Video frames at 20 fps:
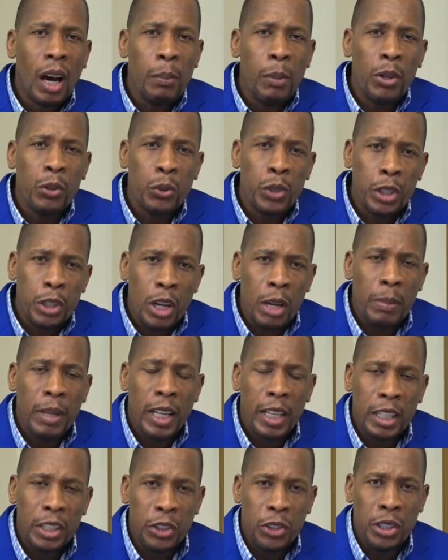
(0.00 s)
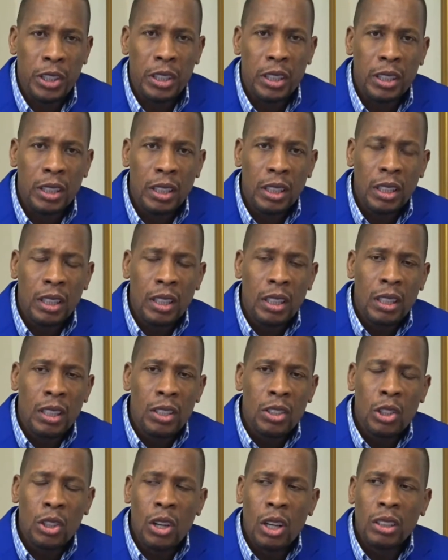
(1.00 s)
about renewable energy.
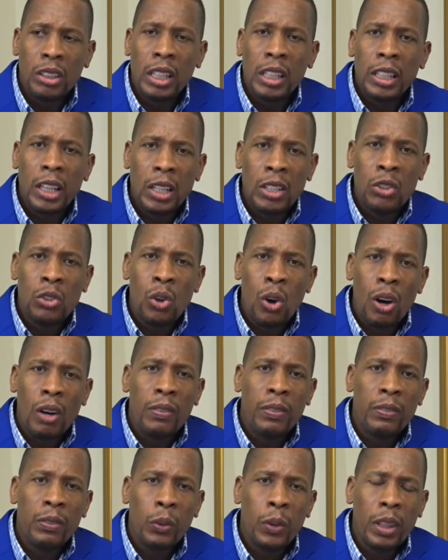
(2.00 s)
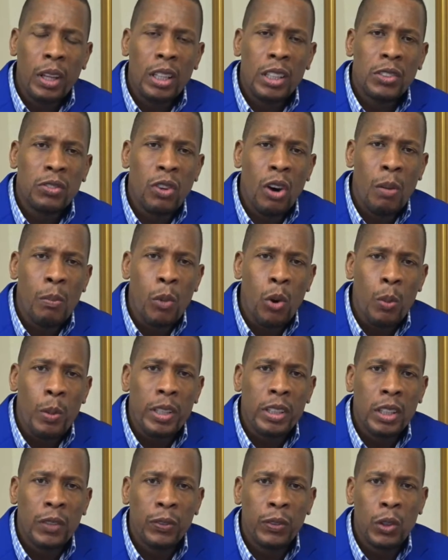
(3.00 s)
So Dr. Leon, talk with us for a
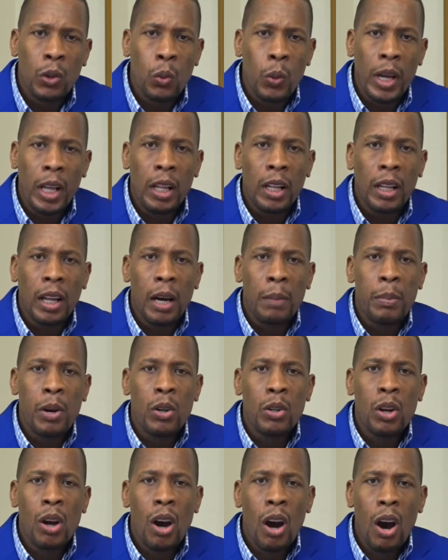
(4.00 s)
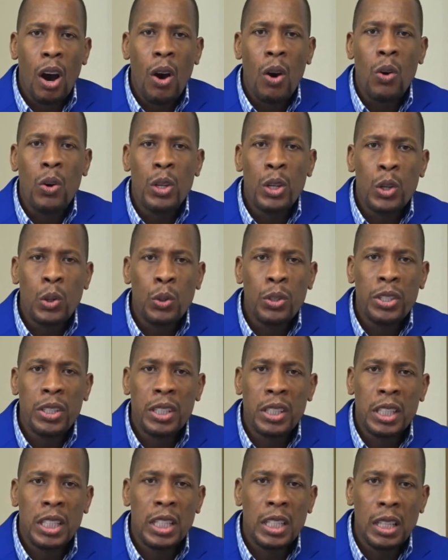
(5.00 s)
moment, if you will, about how you
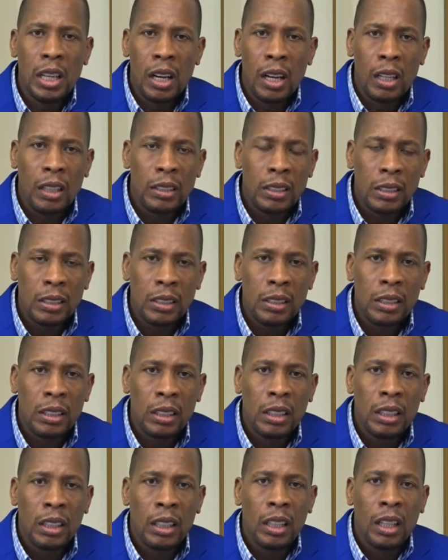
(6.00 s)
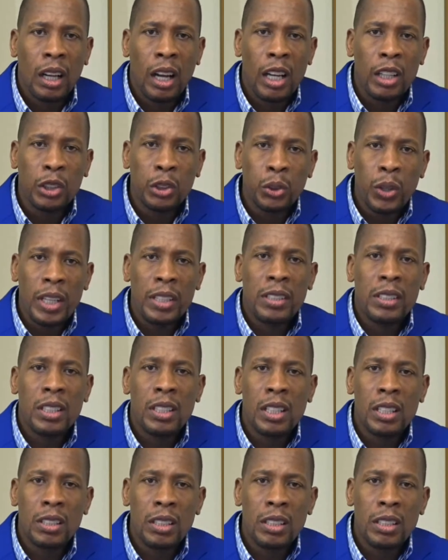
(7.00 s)
see us addressing